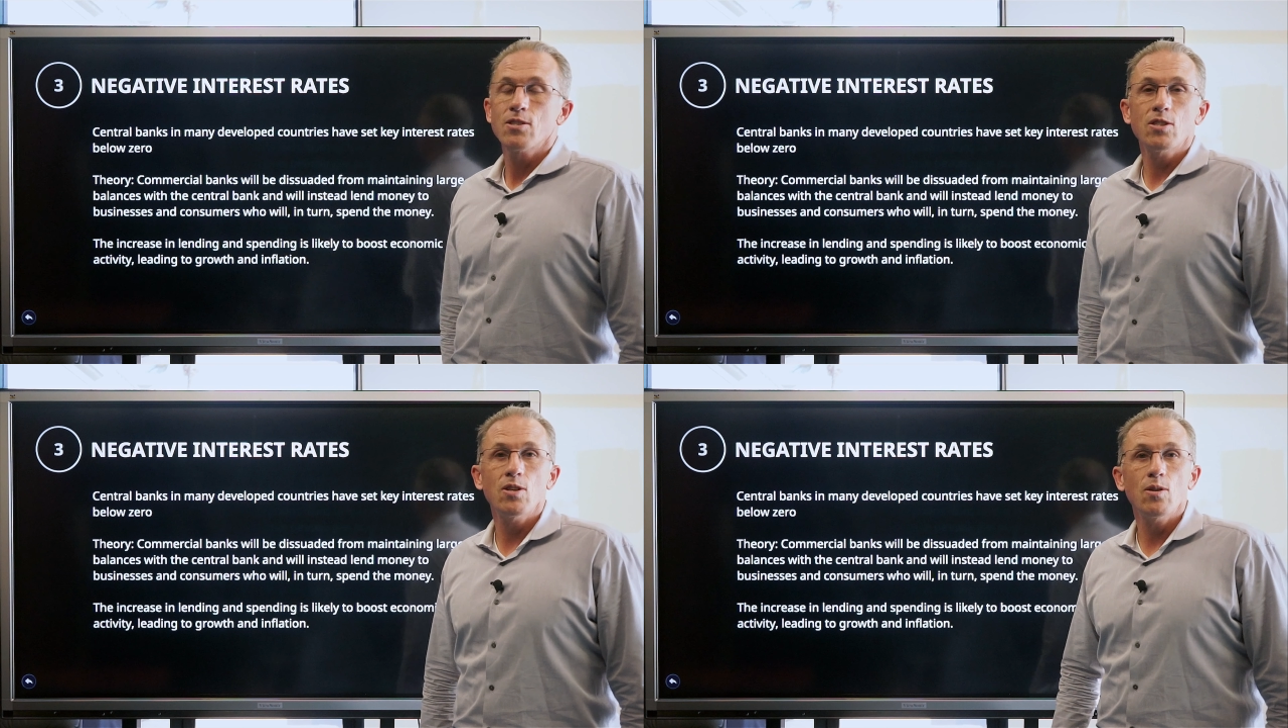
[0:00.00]

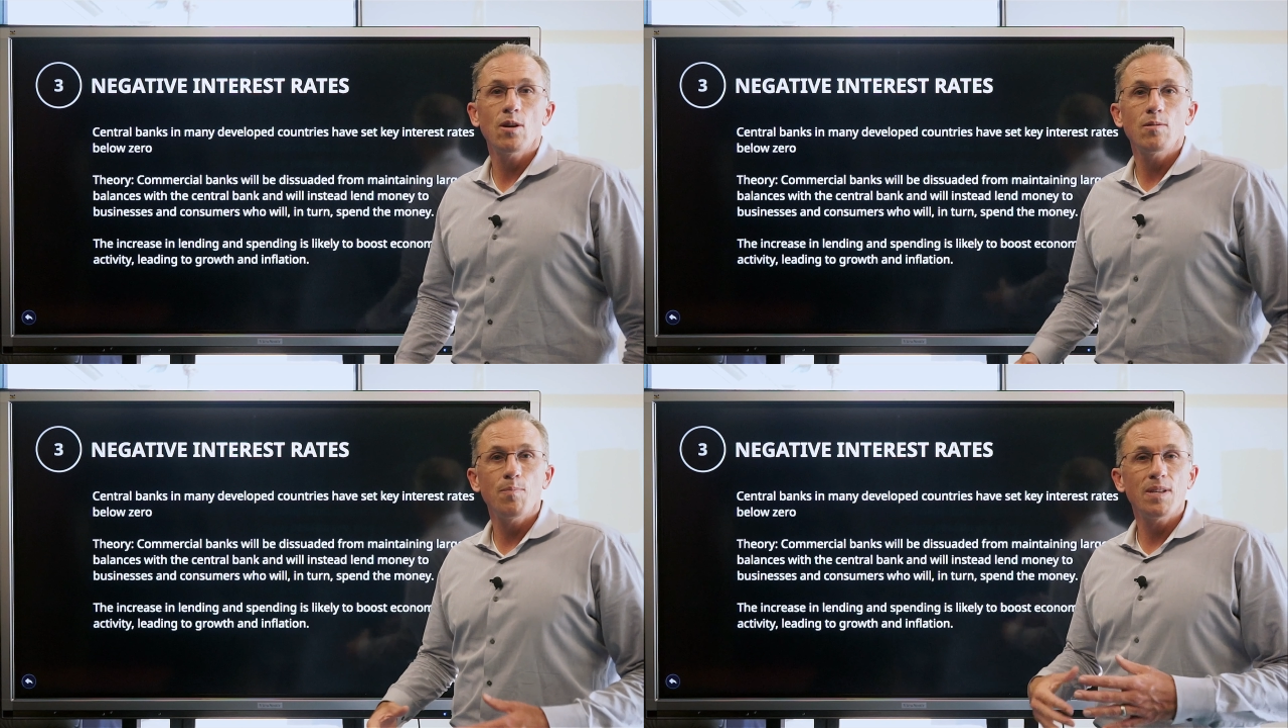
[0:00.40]
to
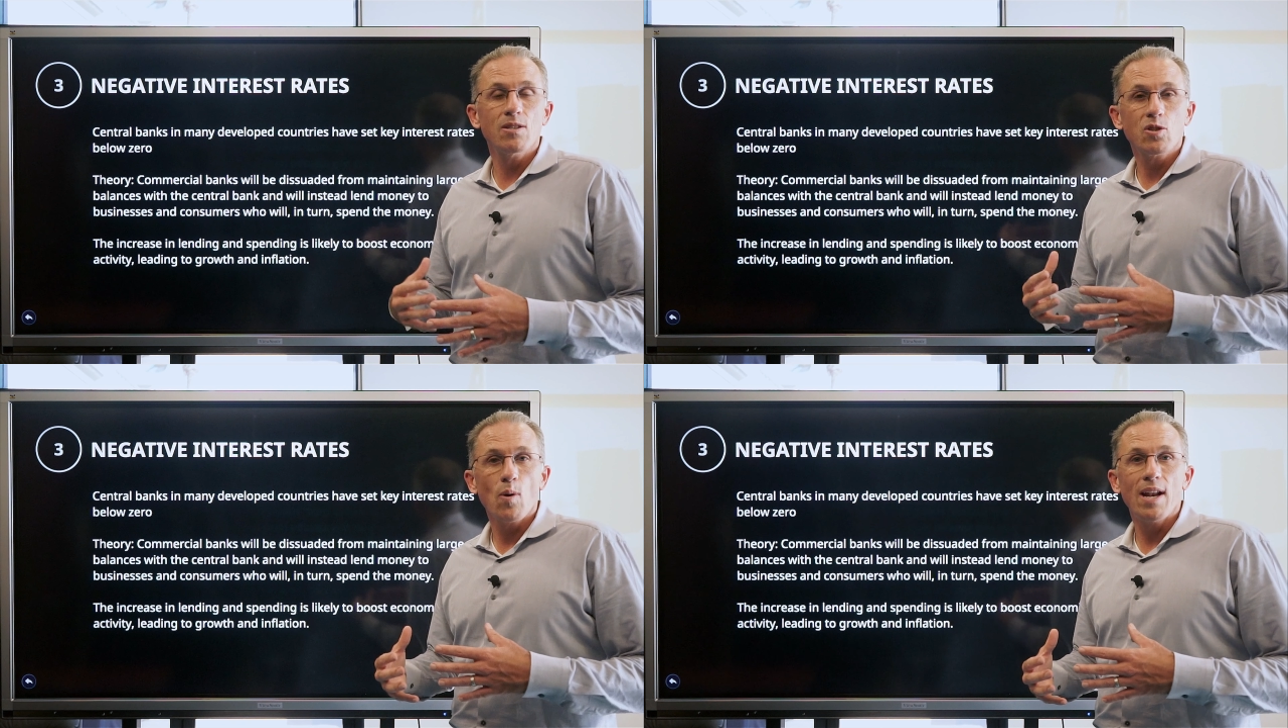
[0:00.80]
be
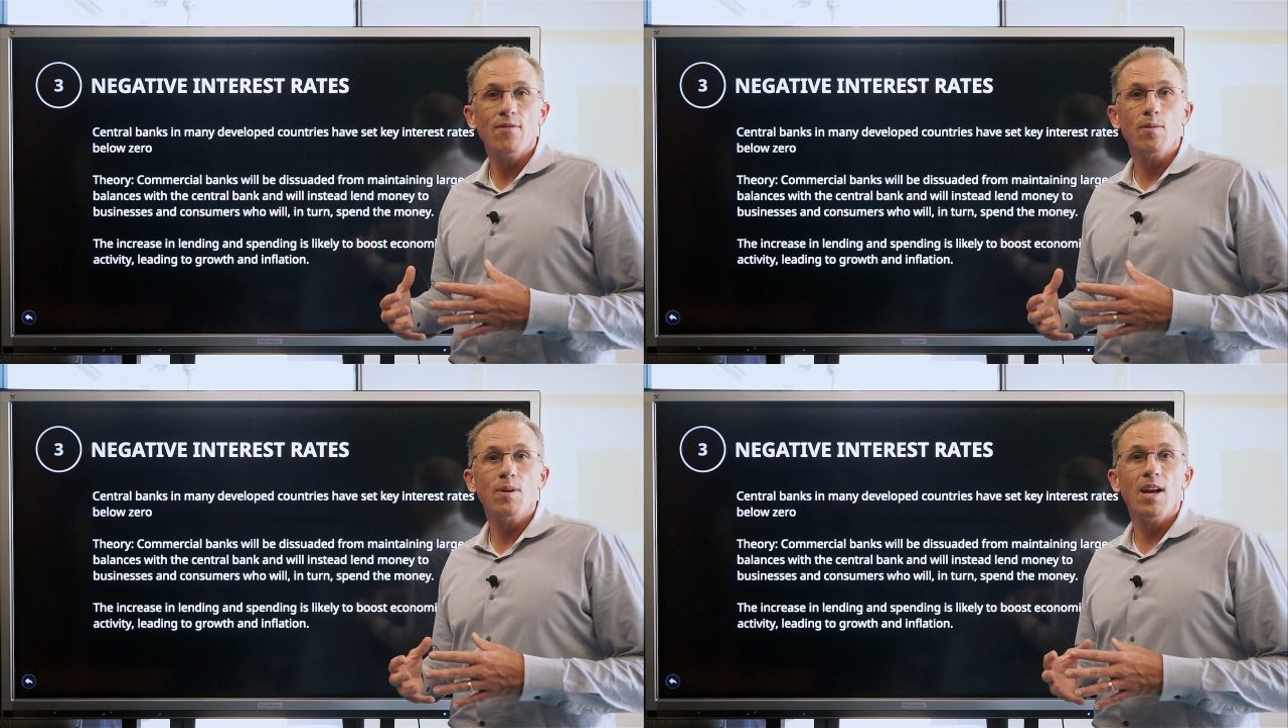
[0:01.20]
dissuaded
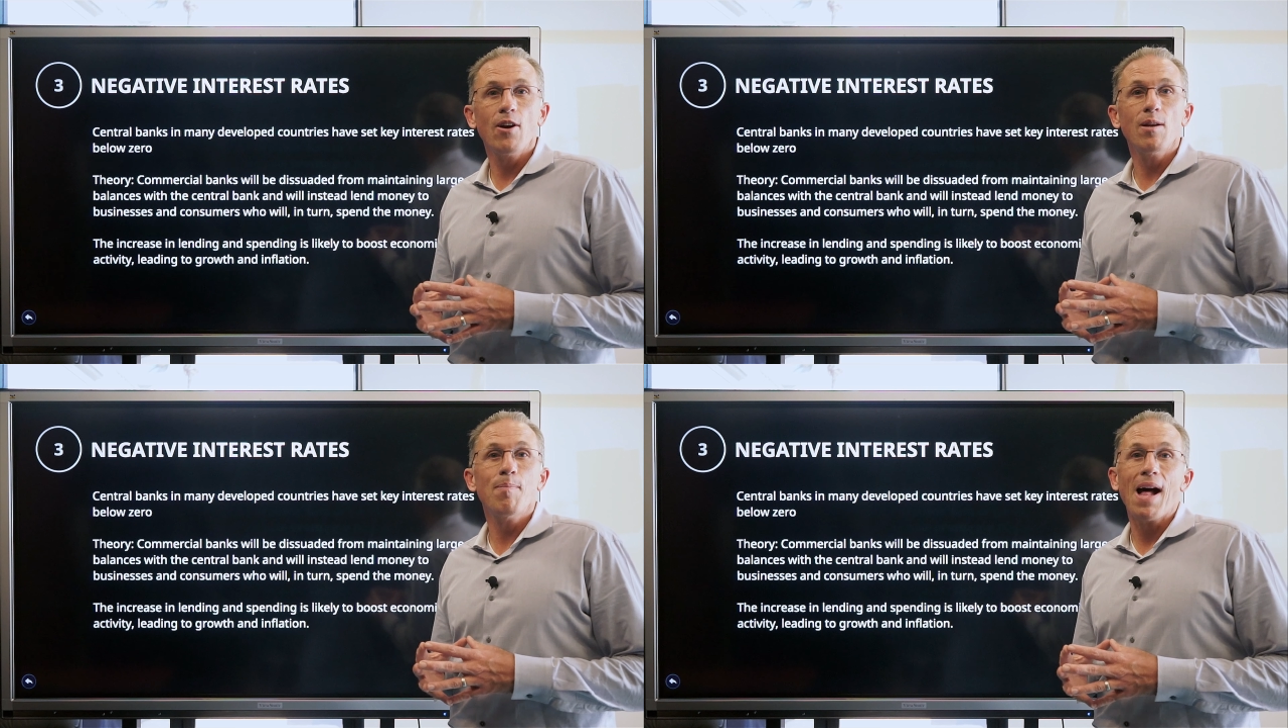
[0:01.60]
from
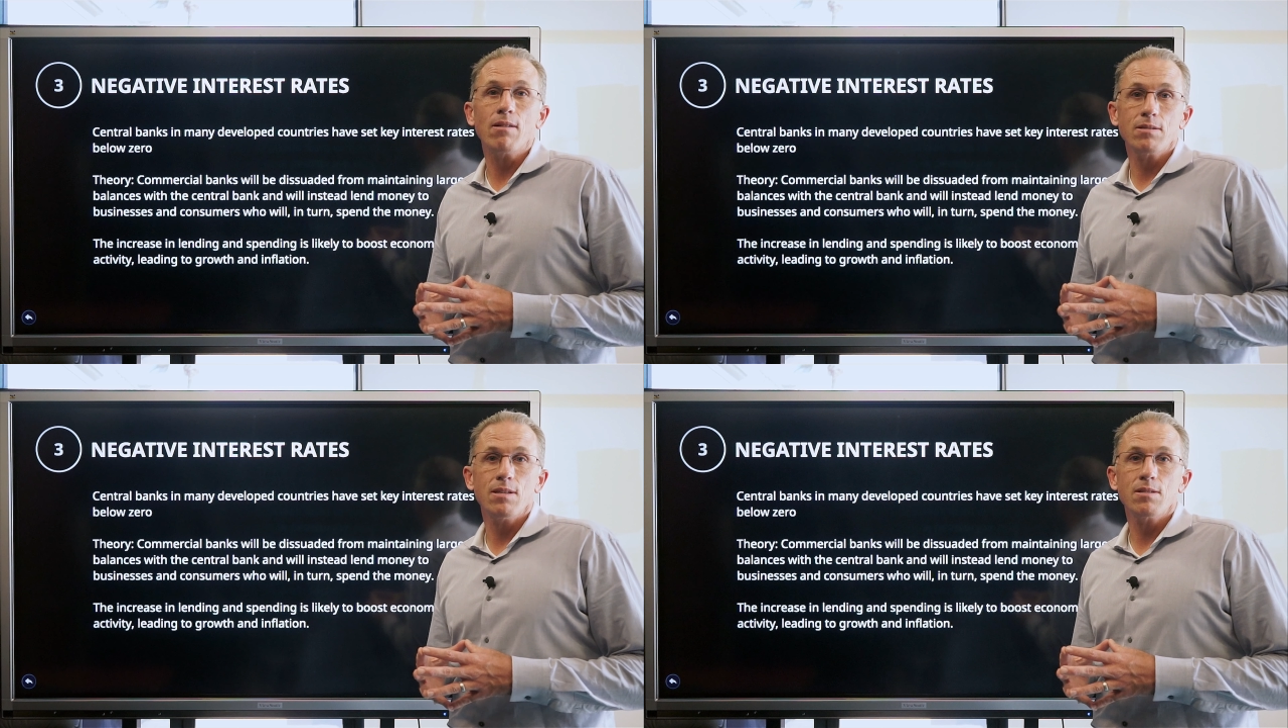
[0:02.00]
carrying
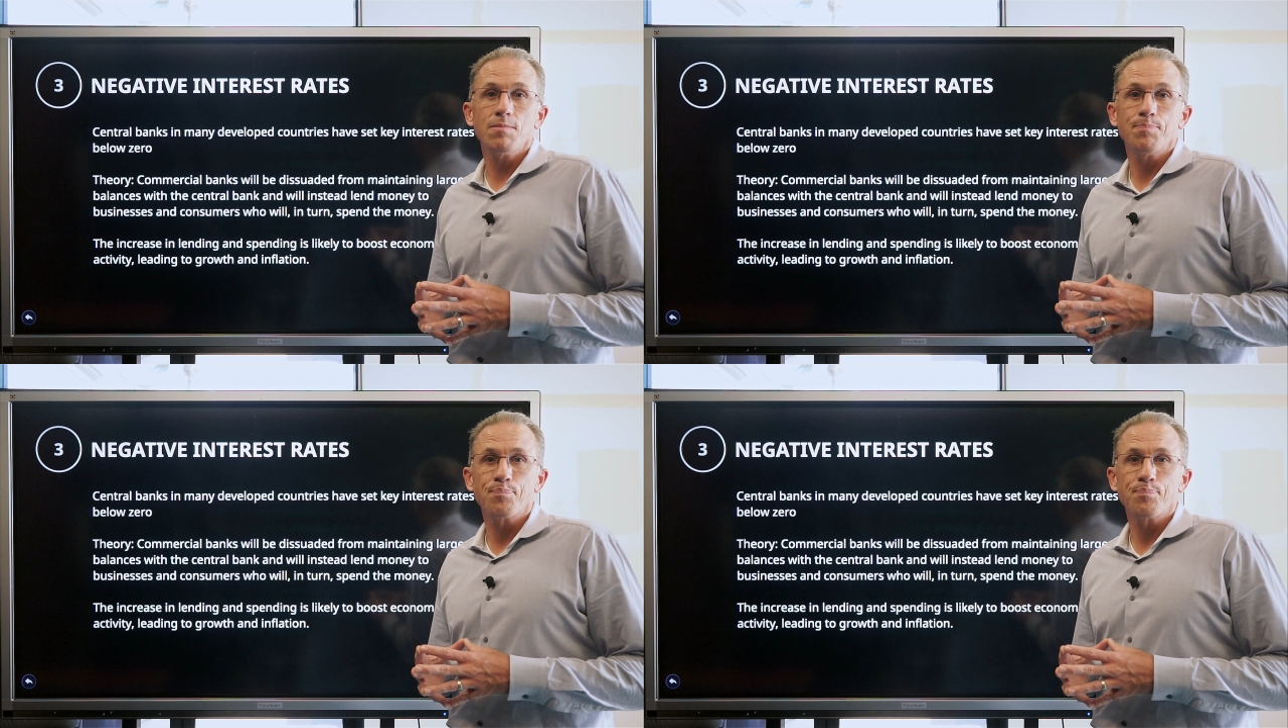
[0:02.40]
balances.